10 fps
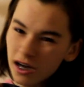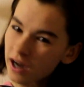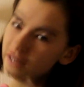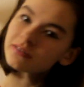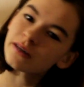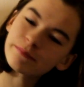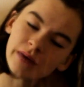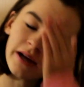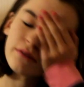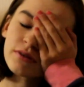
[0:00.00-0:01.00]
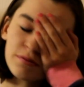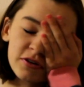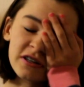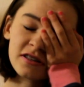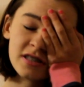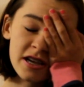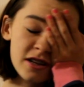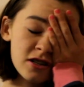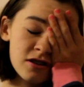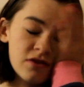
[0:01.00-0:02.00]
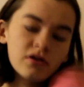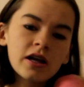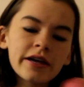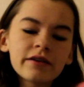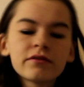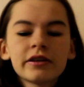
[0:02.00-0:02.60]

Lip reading: I am bad with pronunciation on like